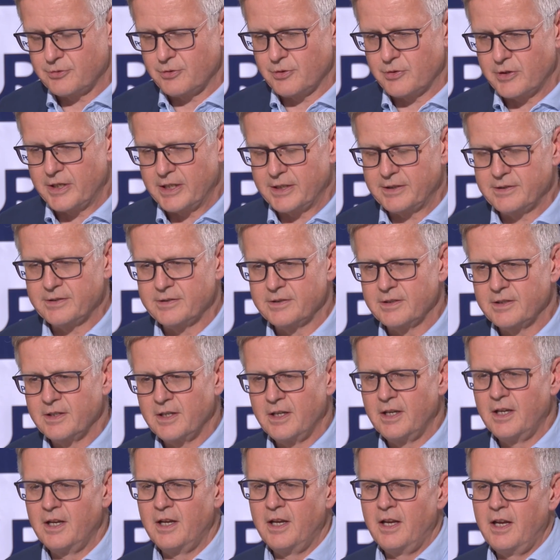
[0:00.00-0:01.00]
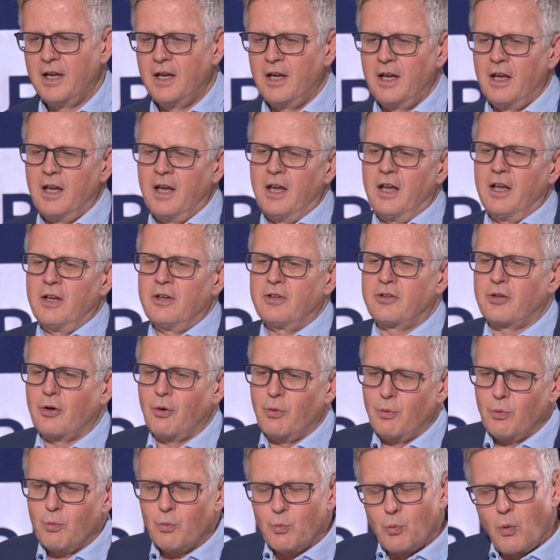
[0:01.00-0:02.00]
correct. So
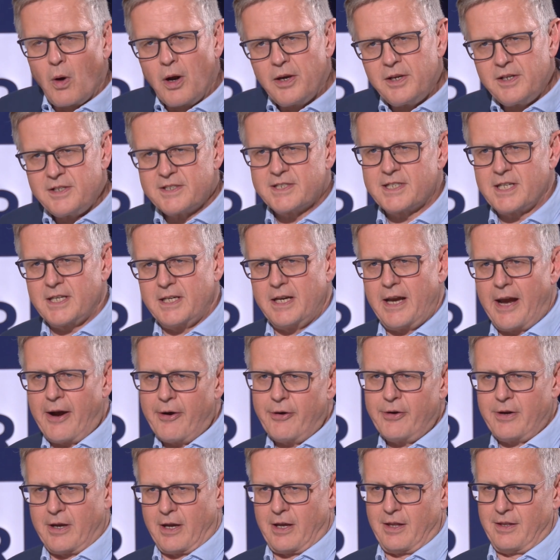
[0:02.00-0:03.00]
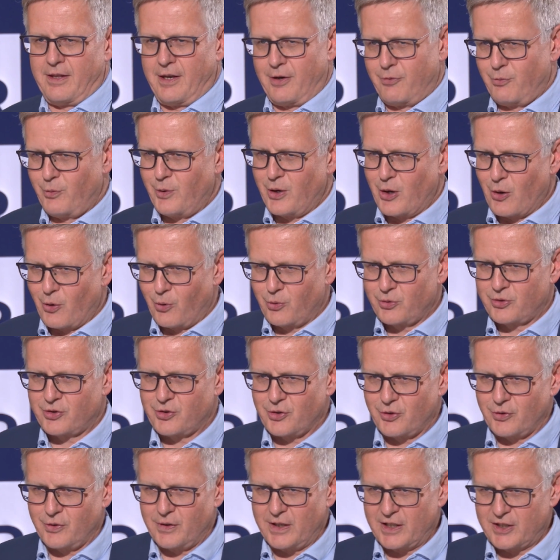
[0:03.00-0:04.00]
one scenario that we
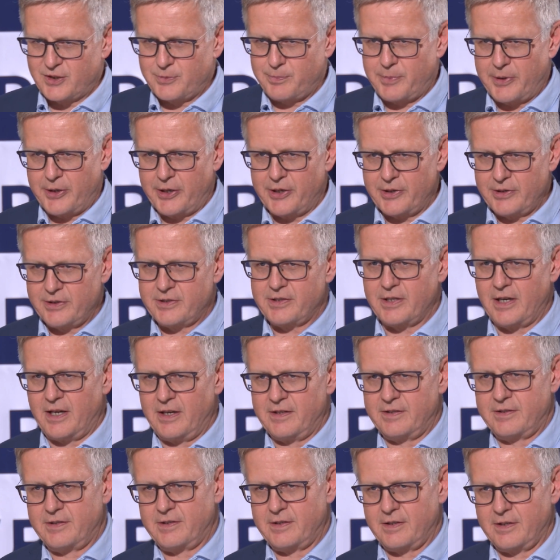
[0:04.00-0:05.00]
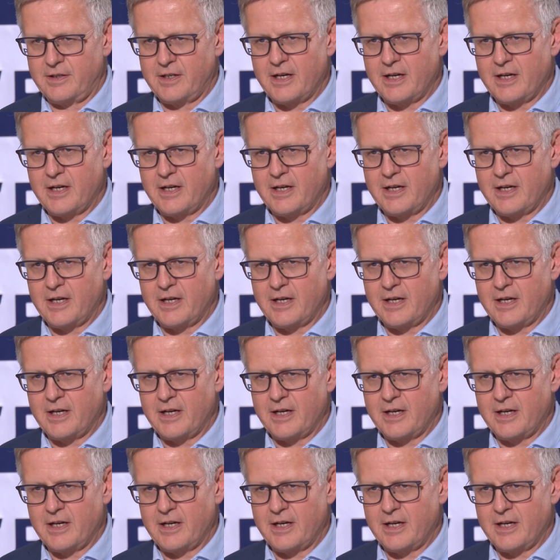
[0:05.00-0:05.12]
also experience as